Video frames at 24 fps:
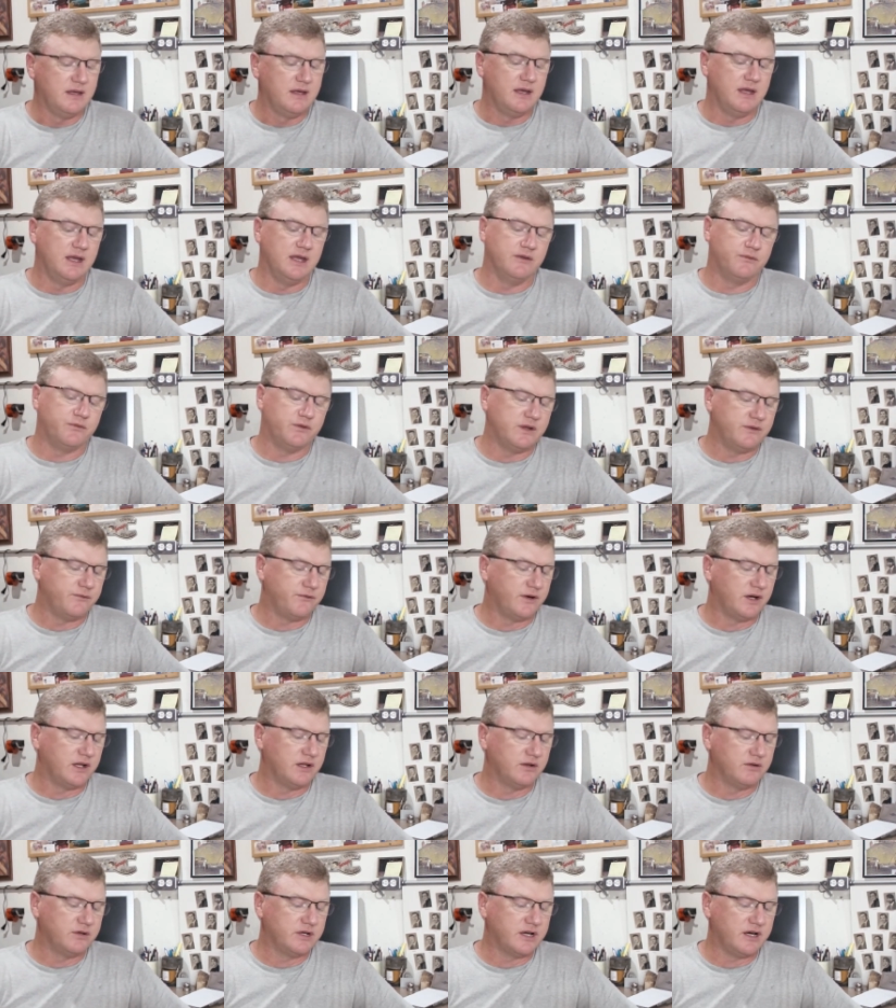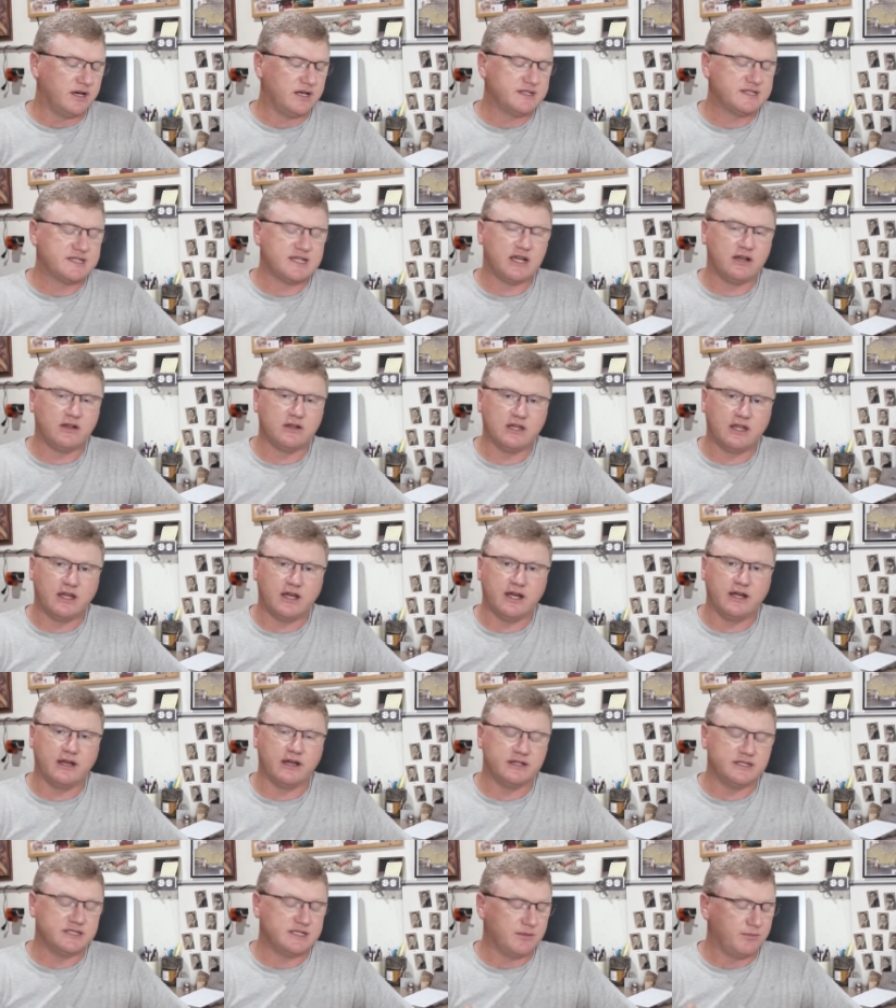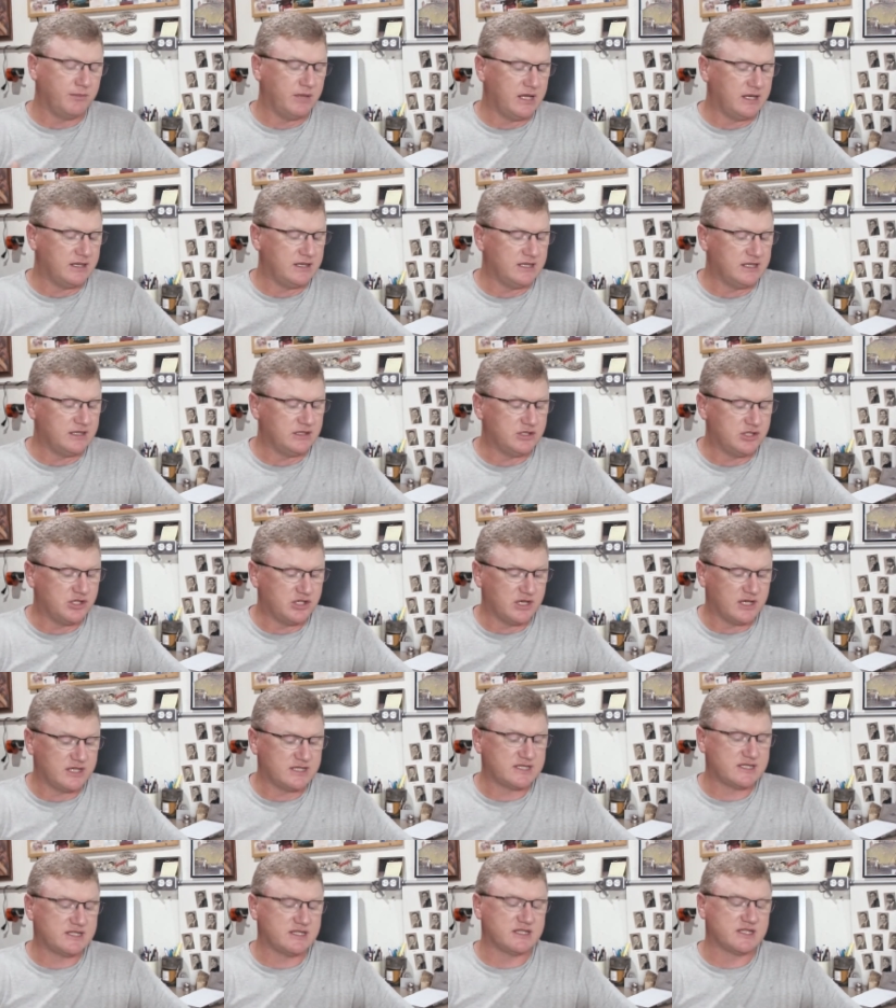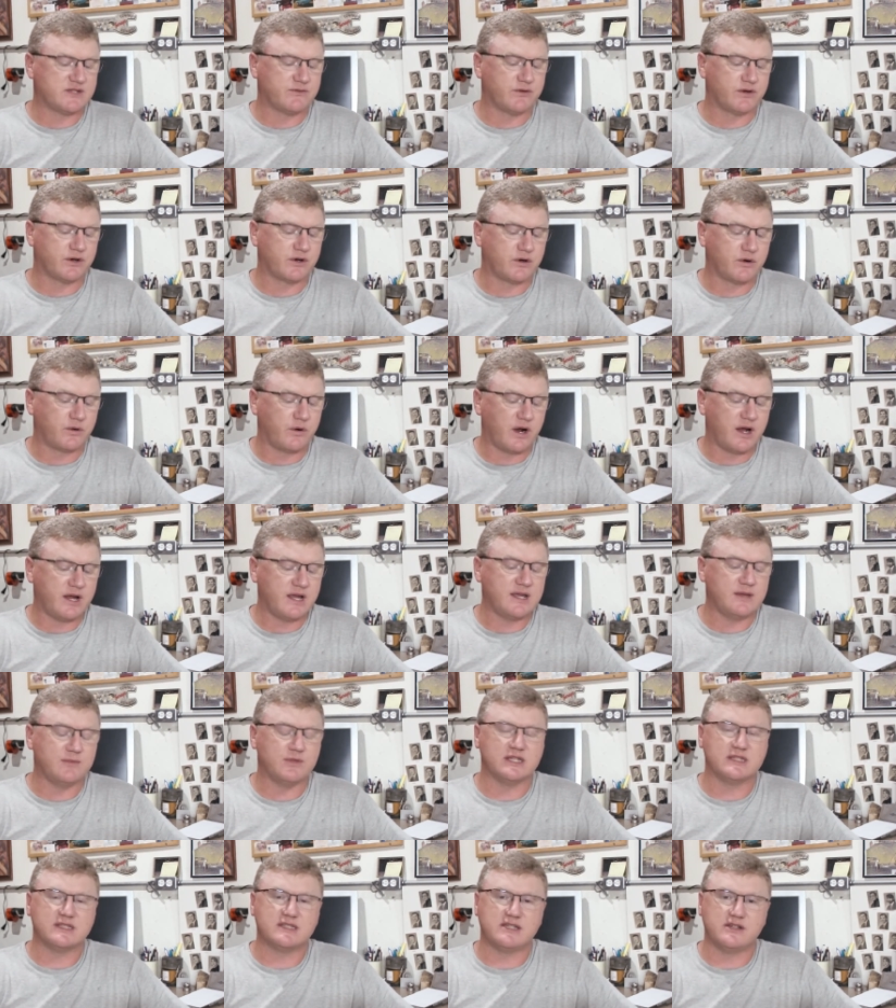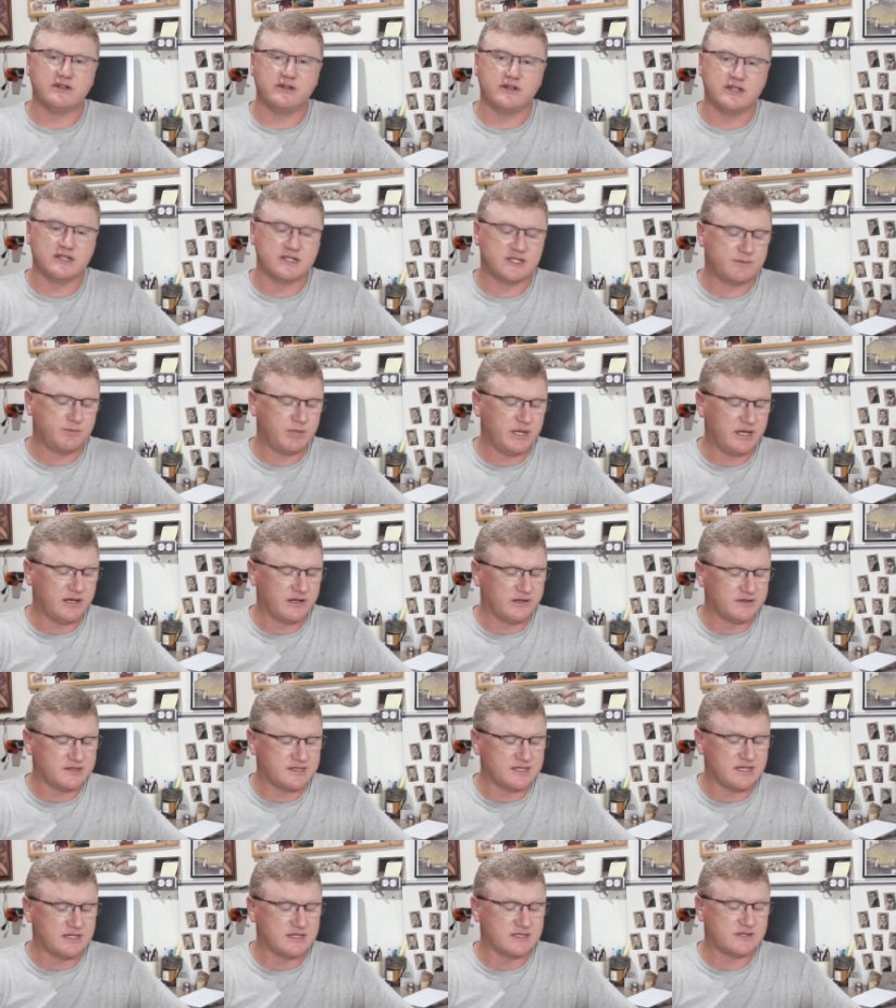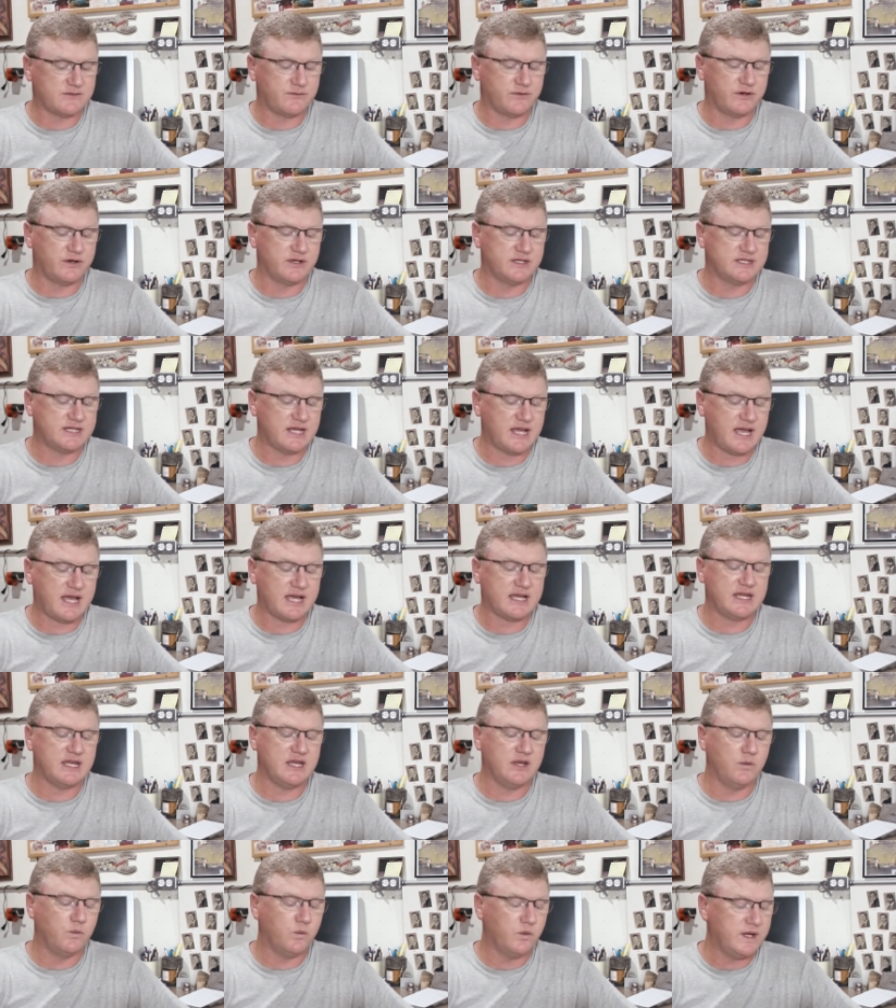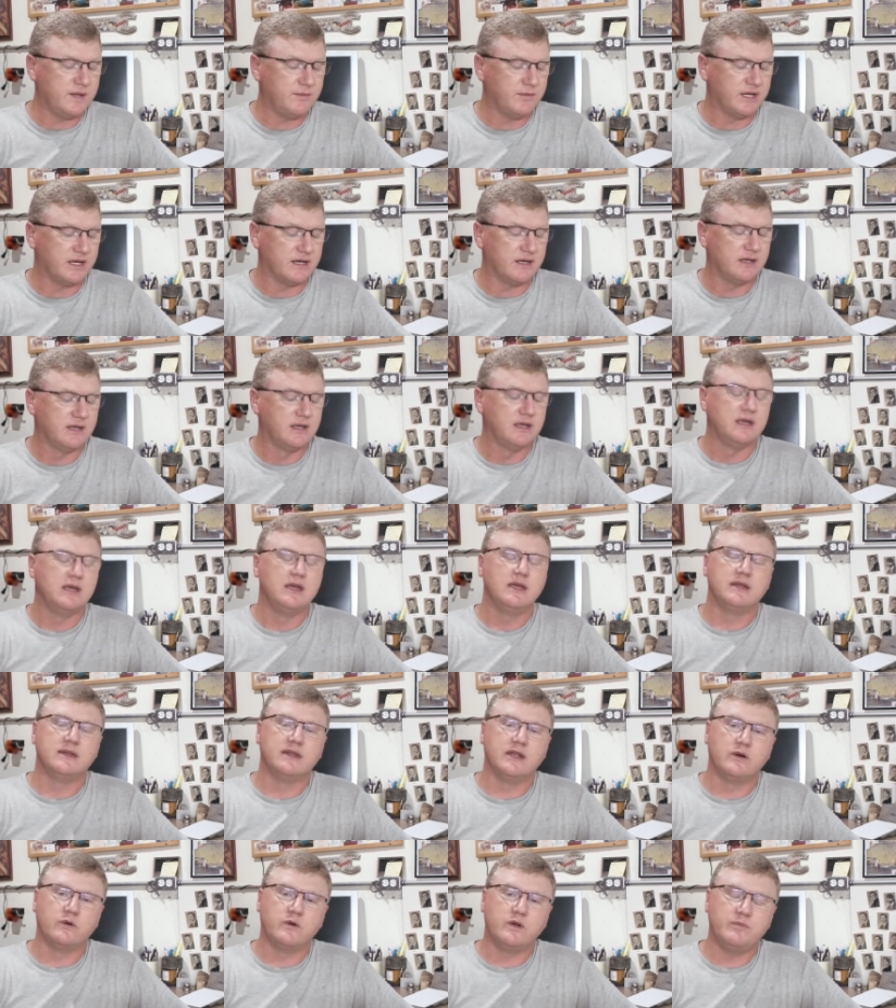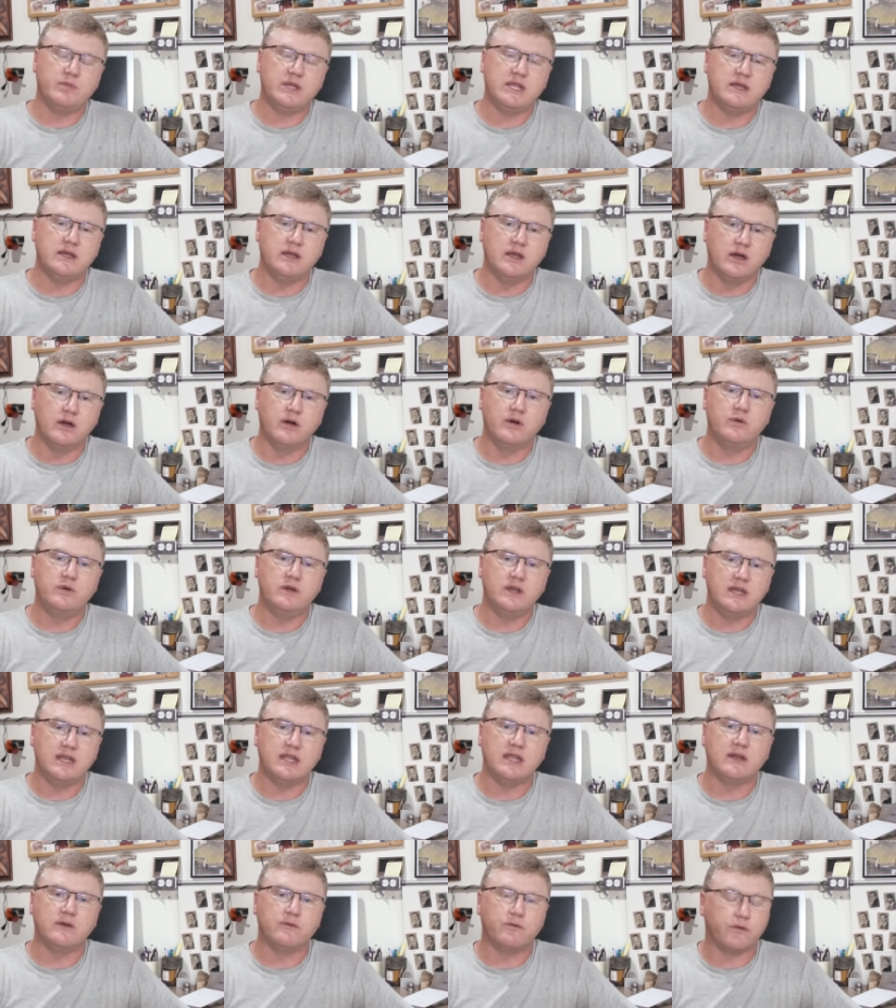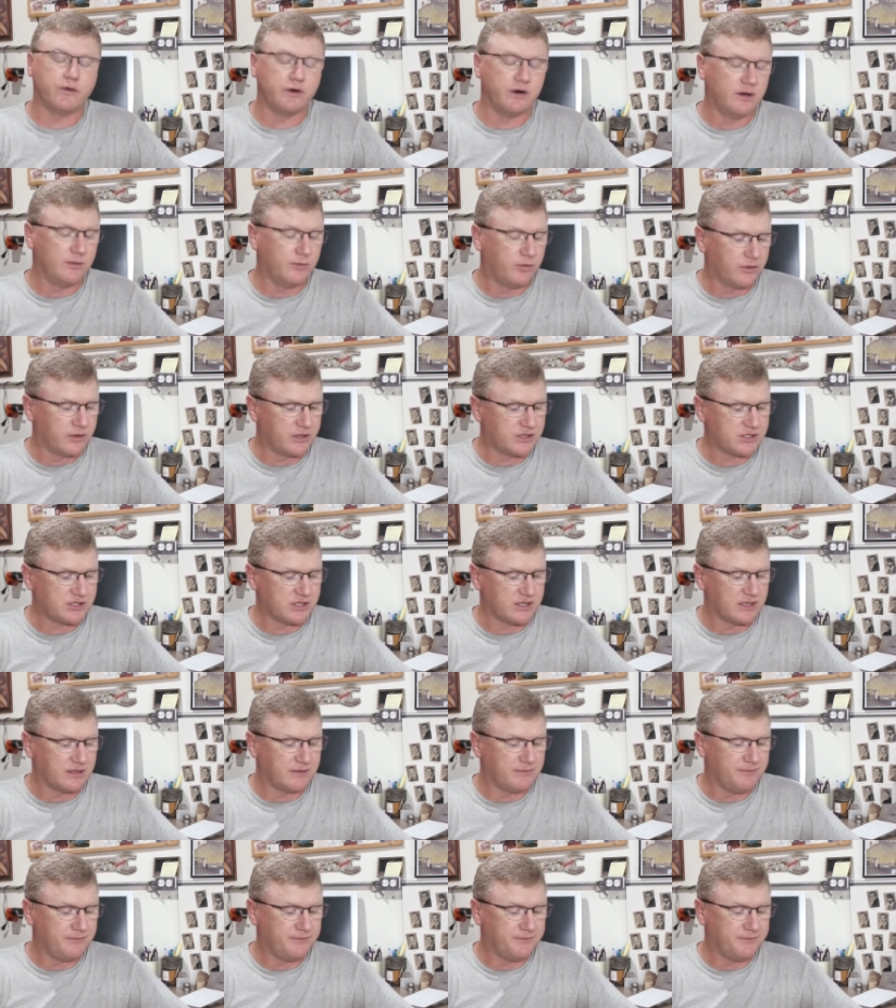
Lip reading: If we follow God's outline on demanding justice for crime and serious penalties for attacking women, there would be no need for abortion.